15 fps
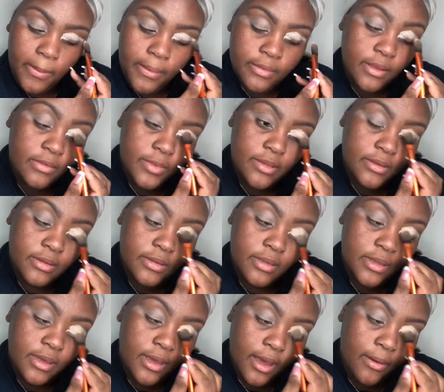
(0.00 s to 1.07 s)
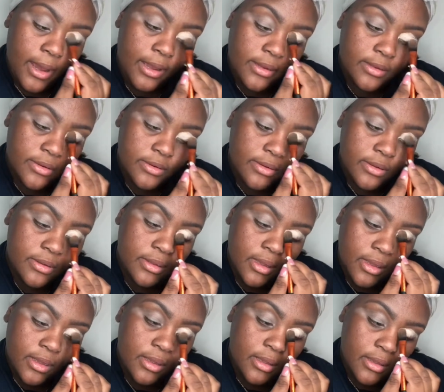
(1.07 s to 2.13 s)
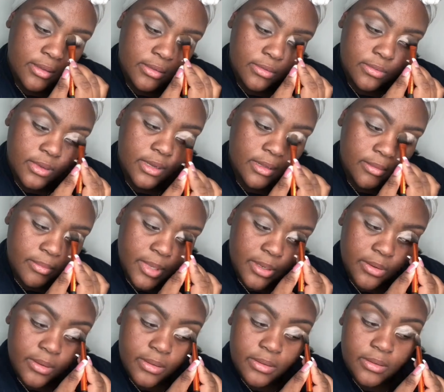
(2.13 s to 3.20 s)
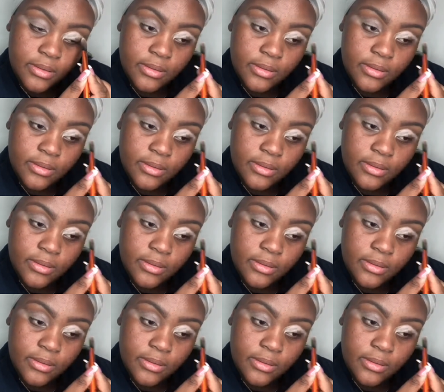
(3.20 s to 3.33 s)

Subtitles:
That's basically how I learn to cut my crease.